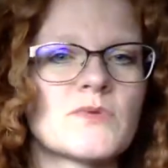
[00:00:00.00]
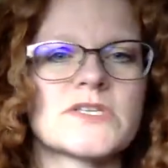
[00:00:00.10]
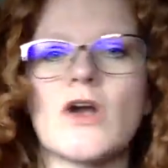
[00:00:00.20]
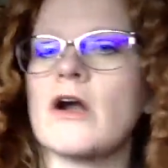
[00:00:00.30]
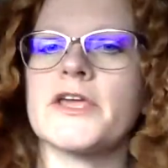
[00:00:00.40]
was
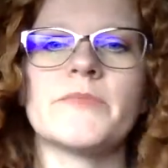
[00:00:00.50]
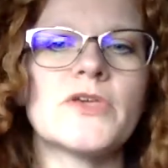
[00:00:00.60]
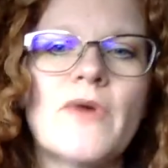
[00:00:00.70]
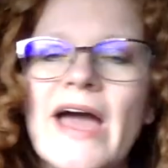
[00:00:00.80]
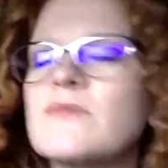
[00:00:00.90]
an argument
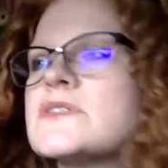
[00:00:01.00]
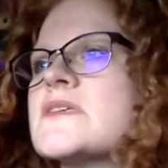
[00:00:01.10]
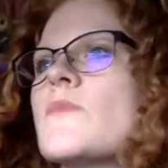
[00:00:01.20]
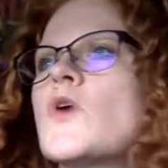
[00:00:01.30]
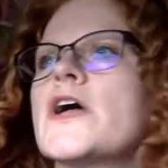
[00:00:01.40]
you had with
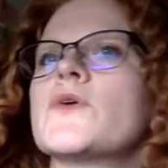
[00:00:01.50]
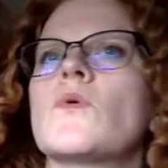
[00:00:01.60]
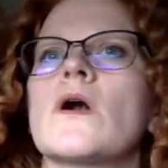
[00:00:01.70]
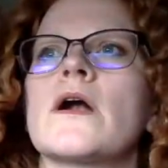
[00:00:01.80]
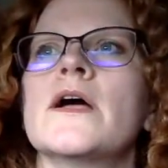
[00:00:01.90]
someone,
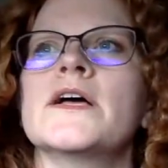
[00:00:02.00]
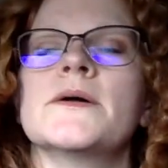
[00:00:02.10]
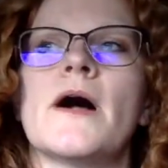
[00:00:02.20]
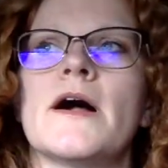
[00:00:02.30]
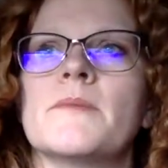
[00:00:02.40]
or
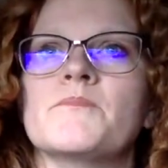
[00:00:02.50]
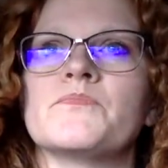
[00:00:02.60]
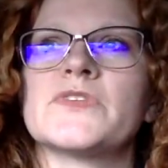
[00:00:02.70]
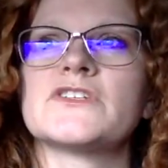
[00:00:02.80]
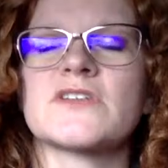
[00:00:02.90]
um,
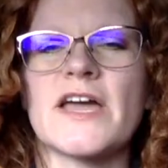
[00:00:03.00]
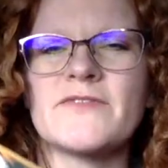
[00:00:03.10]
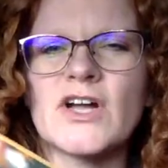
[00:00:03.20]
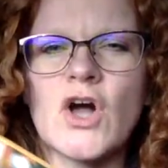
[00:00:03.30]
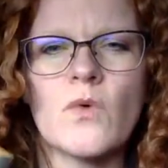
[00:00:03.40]
just kind of
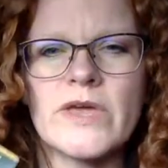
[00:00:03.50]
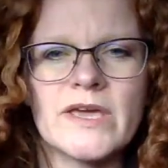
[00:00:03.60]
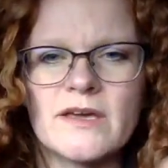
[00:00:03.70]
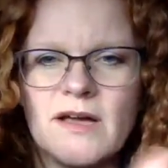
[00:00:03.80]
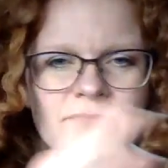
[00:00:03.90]
a
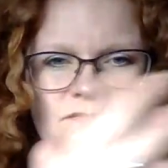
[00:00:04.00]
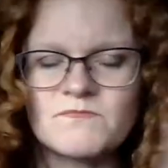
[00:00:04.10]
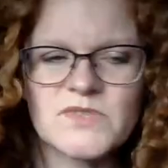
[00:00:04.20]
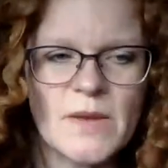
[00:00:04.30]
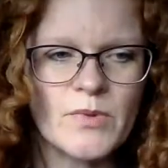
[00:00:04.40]
going of
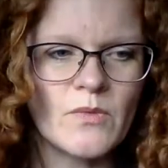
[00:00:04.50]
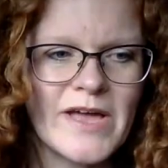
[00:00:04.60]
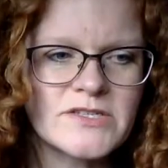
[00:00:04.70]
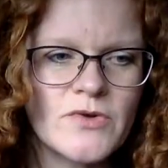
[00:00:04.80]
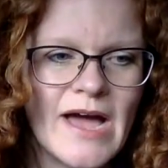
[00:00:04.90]
separate
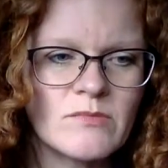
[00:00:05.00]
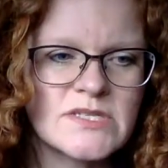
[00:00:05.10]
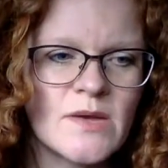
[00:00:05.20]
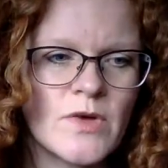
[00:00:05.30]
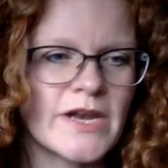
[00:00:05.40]
ways you had with
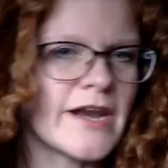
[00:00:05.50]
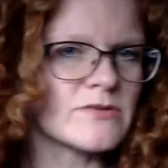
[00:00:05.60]
someone, and now